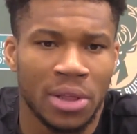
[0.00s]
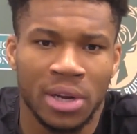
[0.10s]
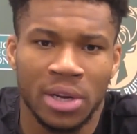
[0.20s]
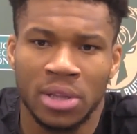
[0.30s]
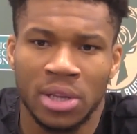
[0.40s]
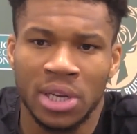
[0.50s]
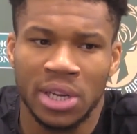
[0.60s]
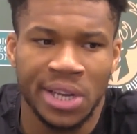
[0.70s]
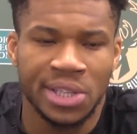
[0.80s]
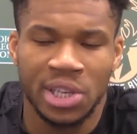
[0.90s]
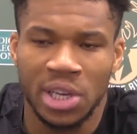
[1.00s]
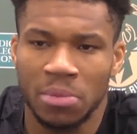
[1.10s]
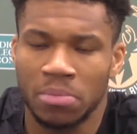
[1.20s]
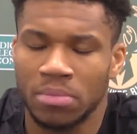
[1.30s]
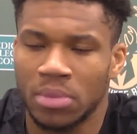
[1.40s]
they're, they're a great
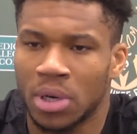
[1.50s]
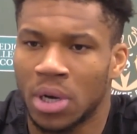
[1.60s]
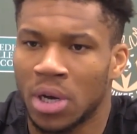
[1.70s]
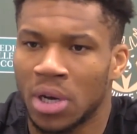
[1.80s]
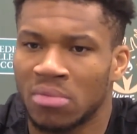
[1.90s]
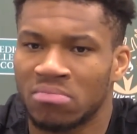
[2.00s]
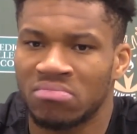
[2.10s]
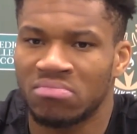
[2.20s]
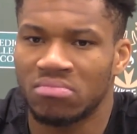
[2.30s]
team um,